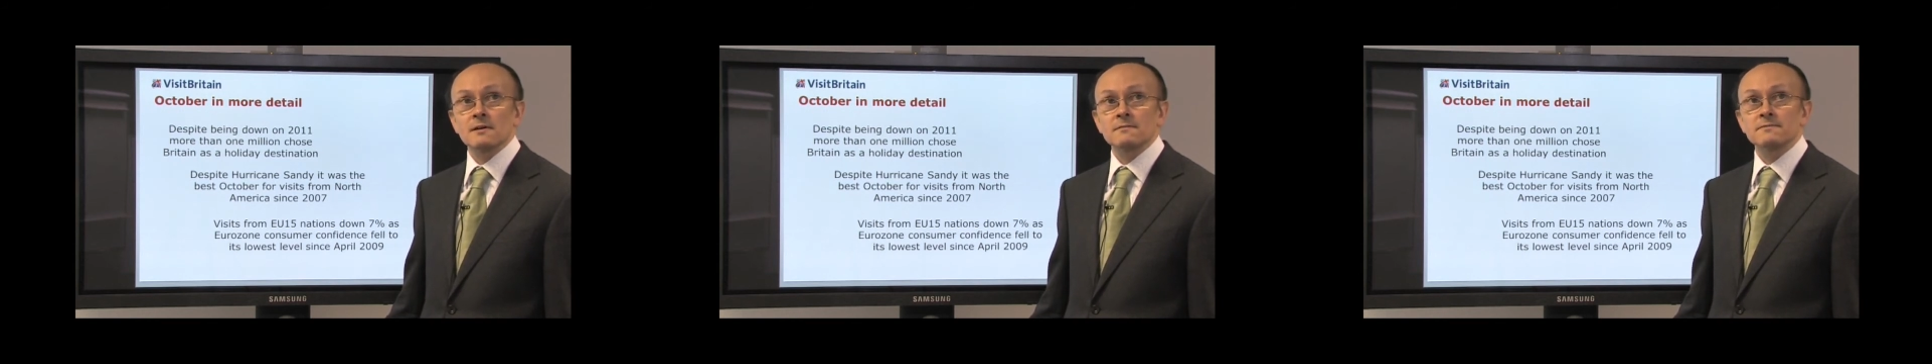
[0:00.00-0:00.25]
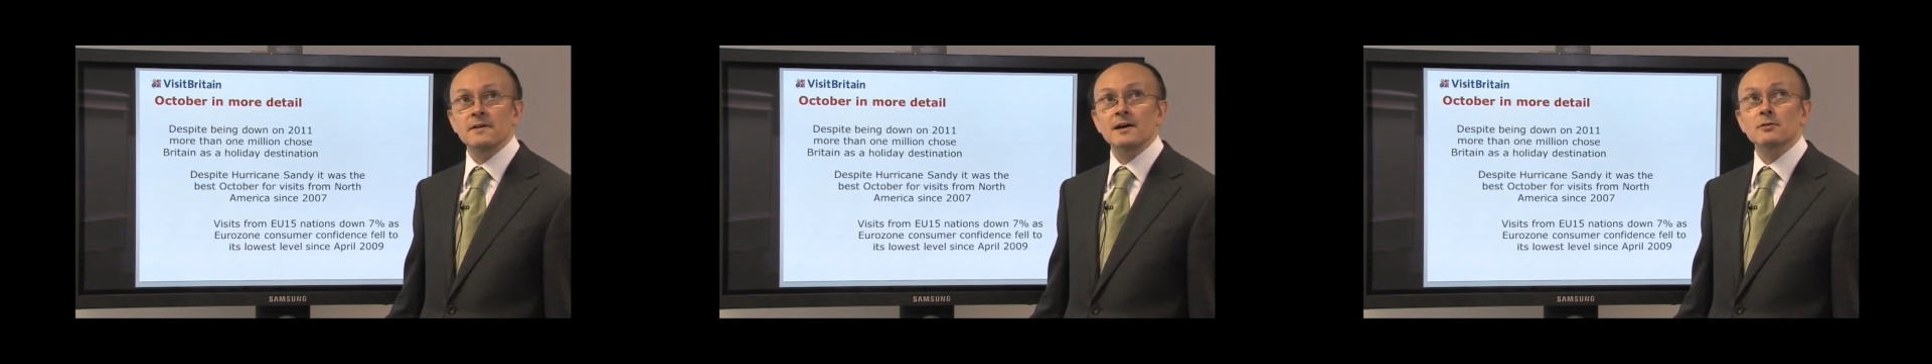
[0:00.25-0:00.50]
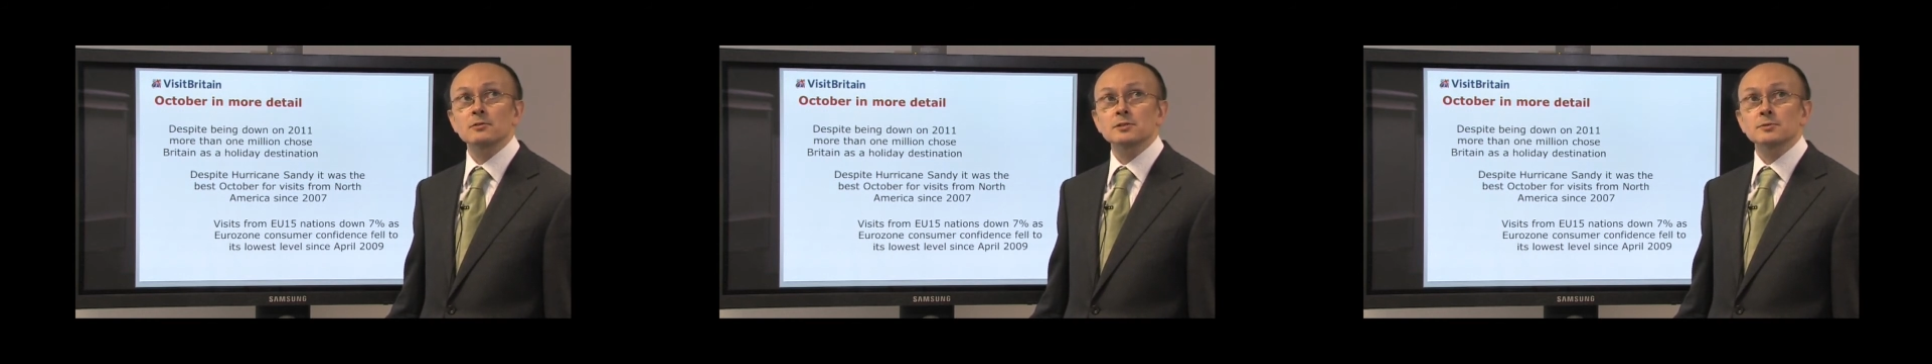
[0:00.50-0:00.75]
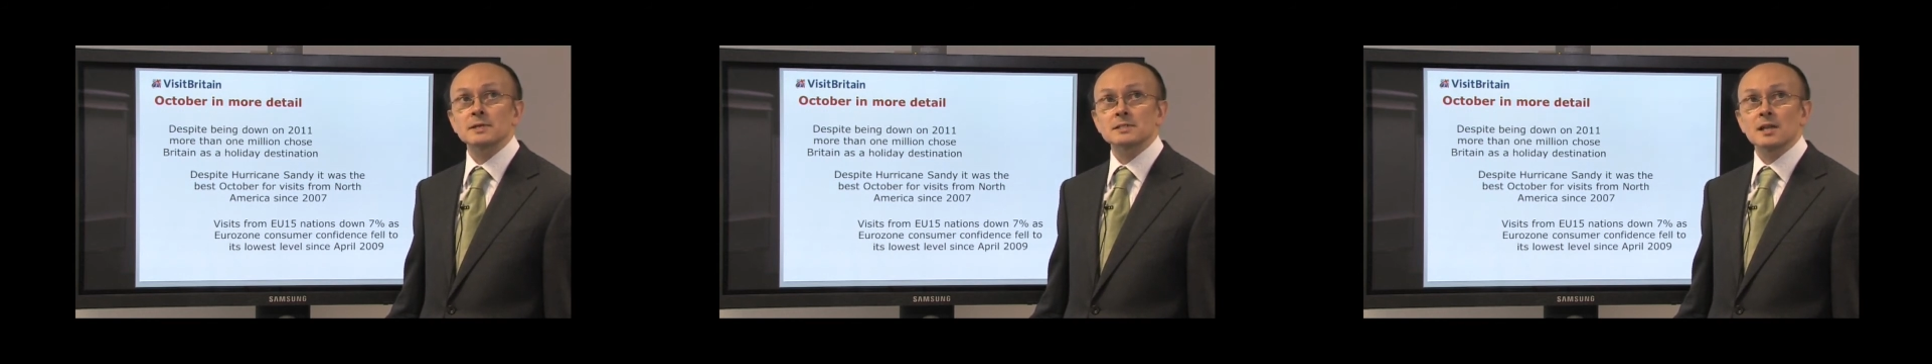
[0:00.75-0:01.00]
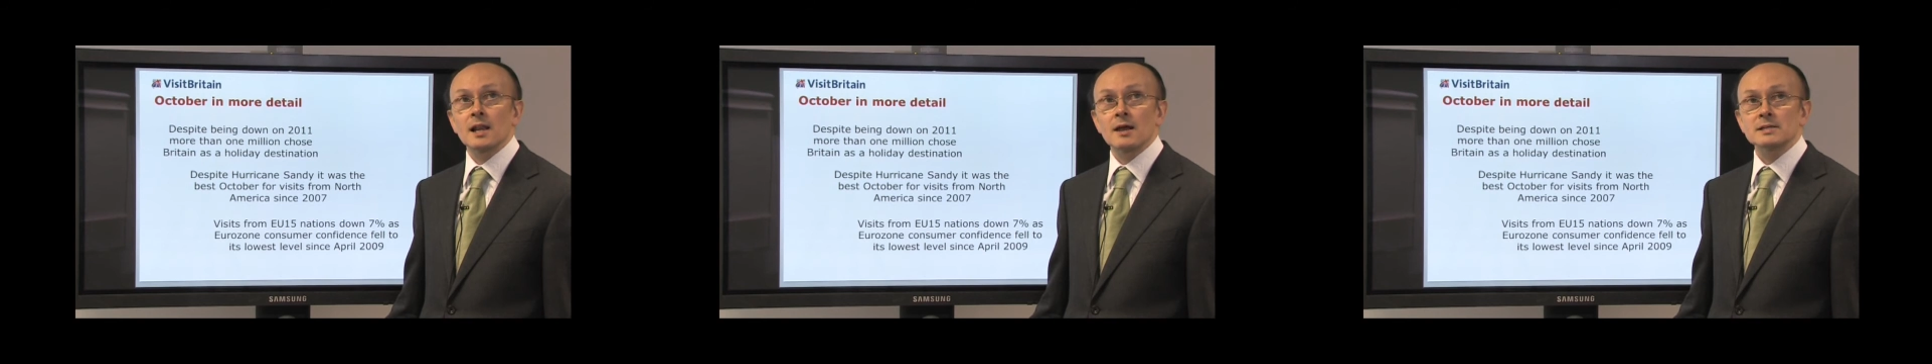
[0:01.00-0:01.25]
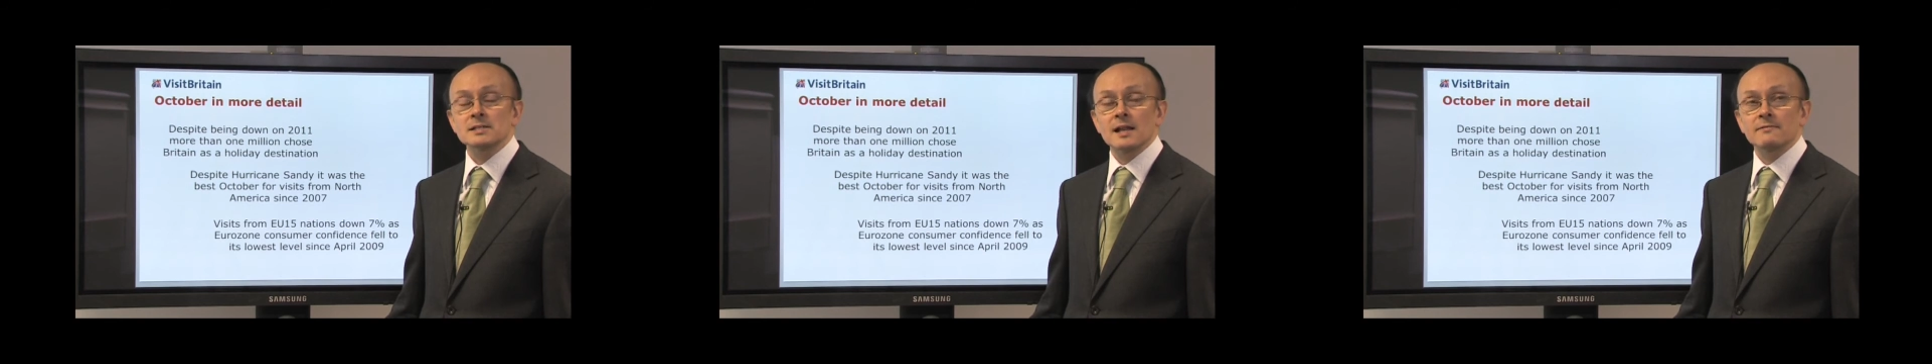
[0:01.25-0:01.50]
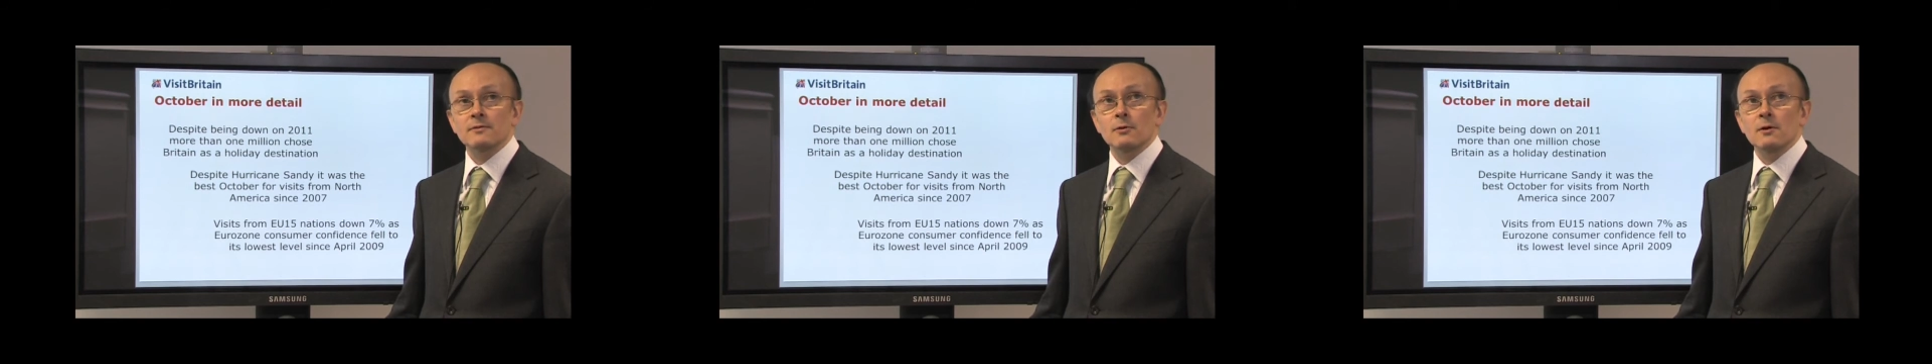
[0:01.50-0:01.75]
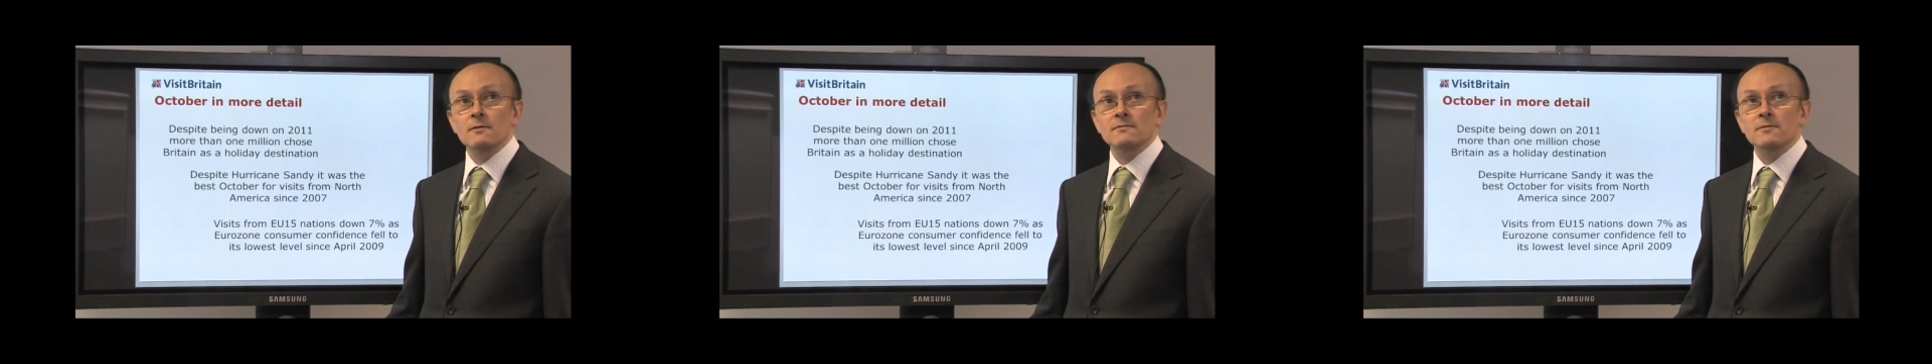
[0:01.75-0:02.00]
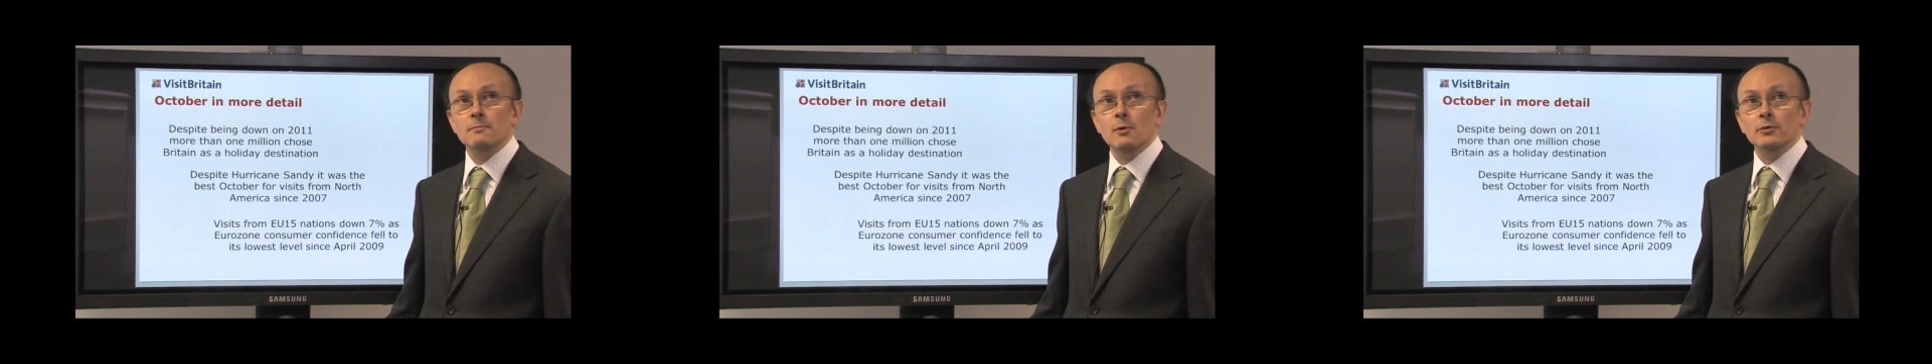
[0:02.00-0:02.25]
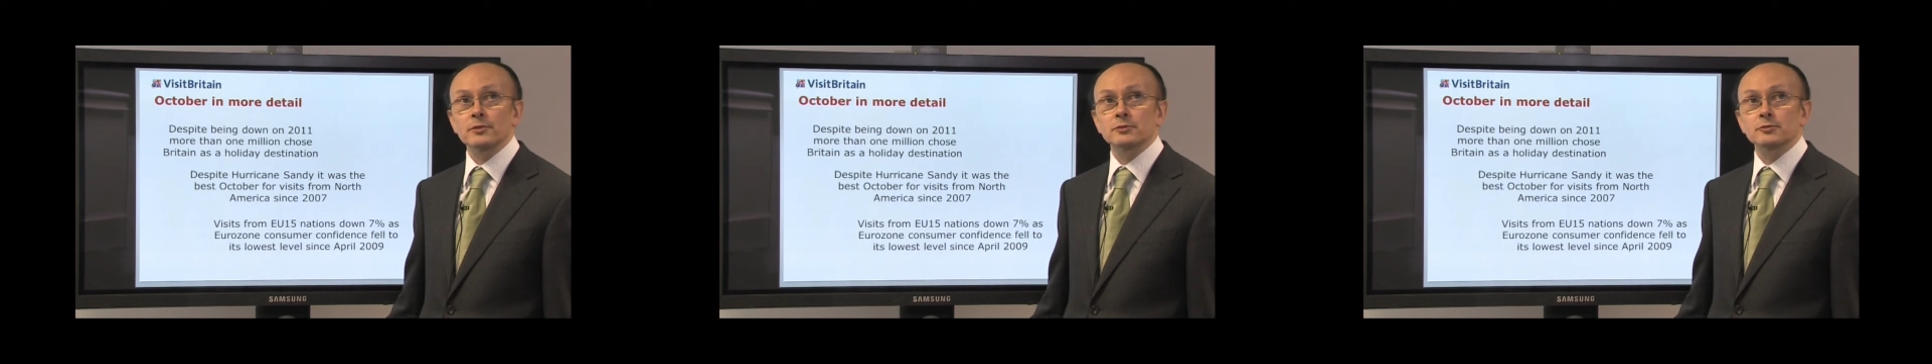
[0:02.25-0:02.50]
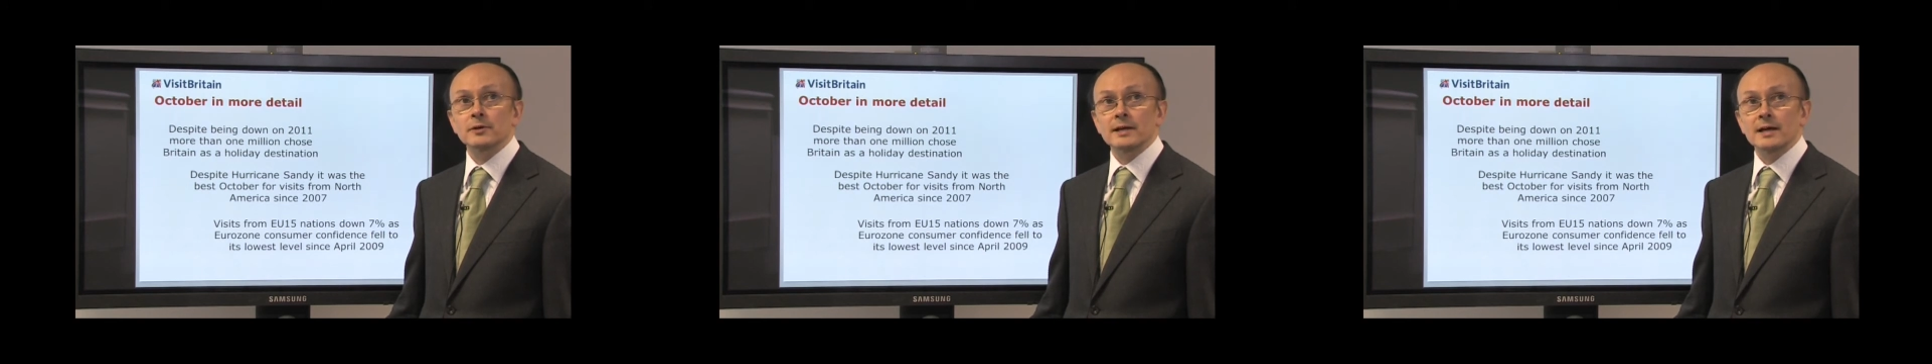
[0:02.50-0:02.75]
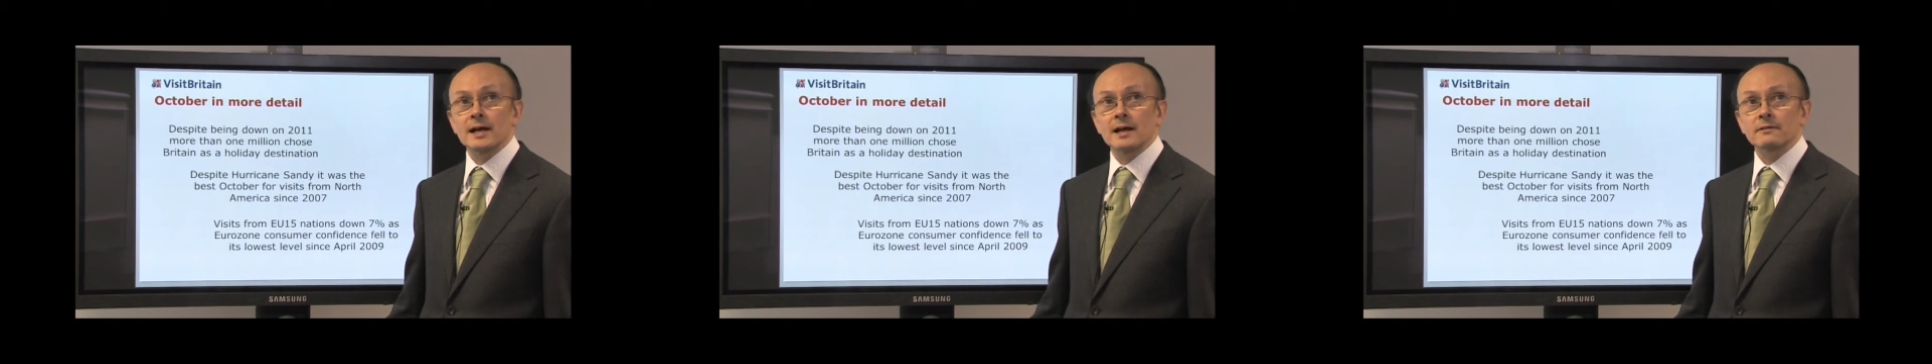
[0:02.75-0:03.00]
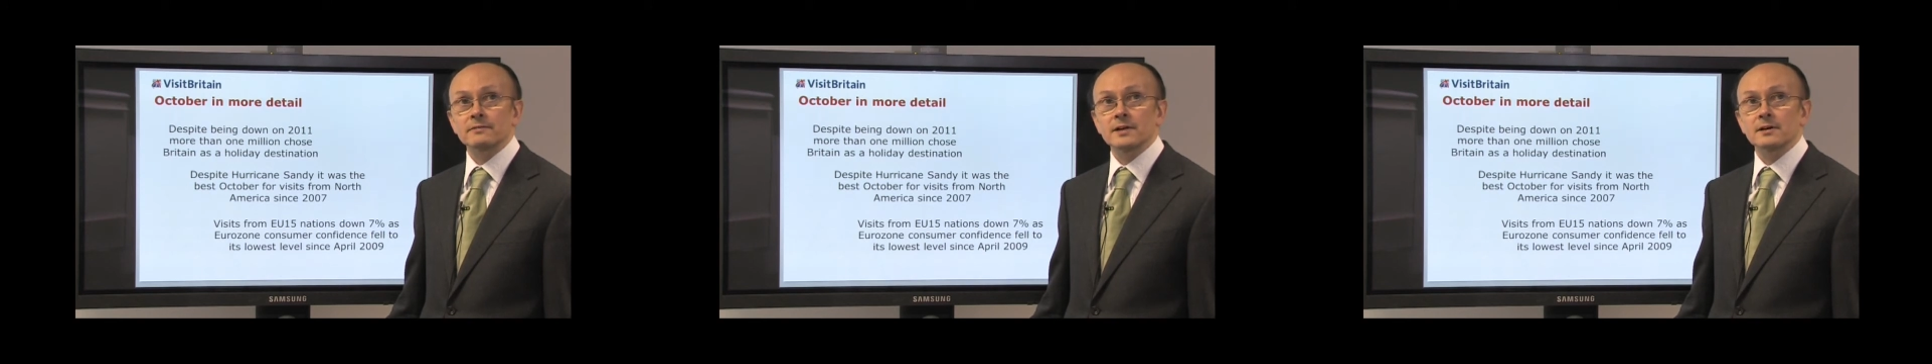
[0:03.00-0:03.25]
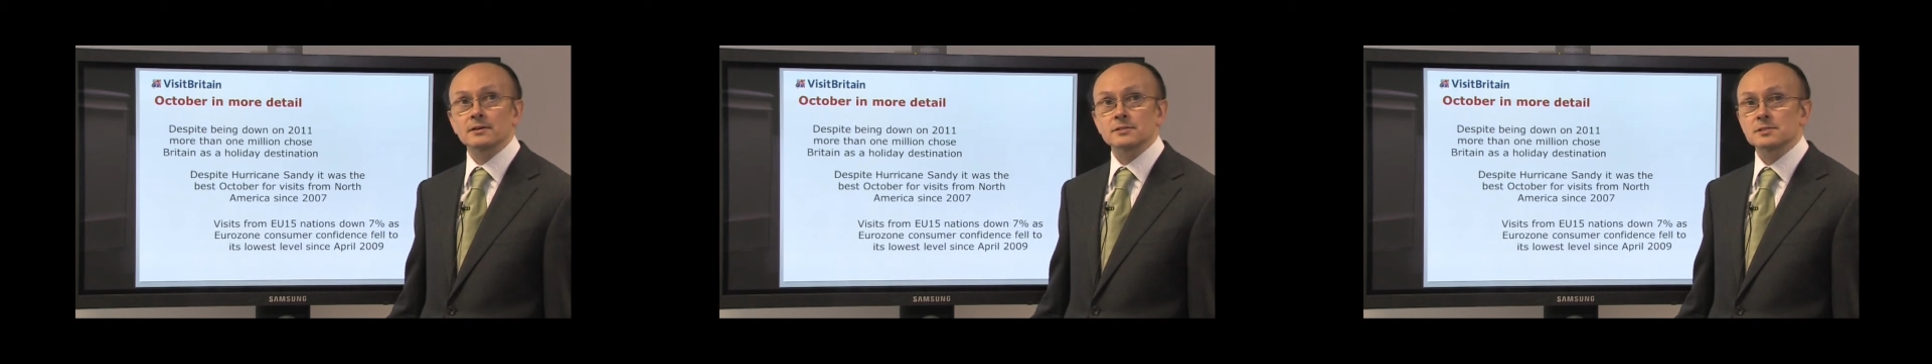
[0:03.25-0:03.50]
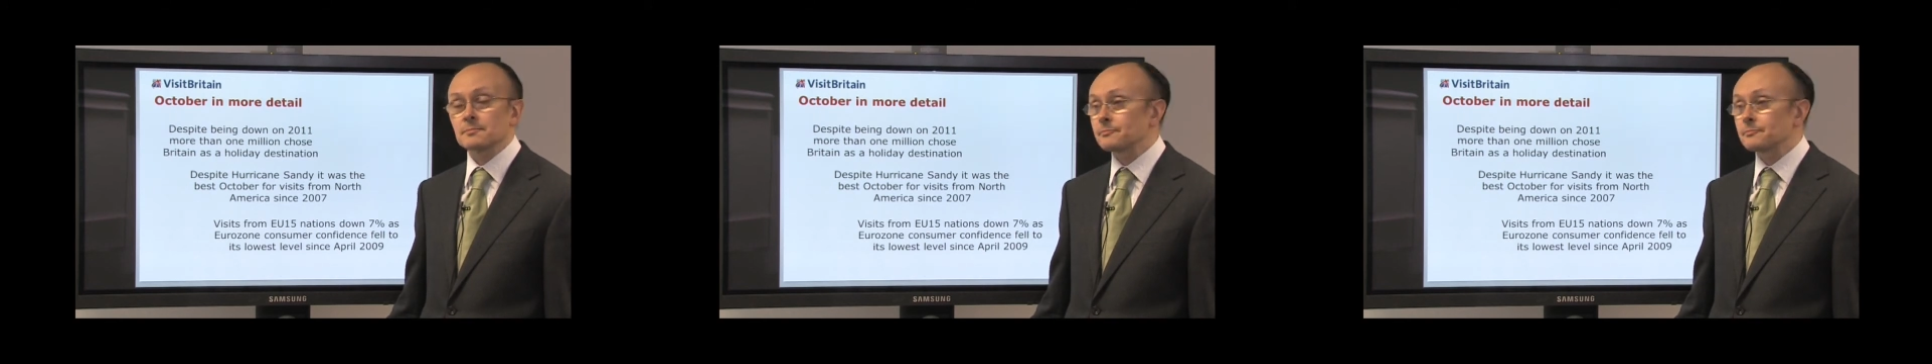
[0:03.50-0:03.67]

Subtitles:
fell to its lowest level for more than 3.5 years.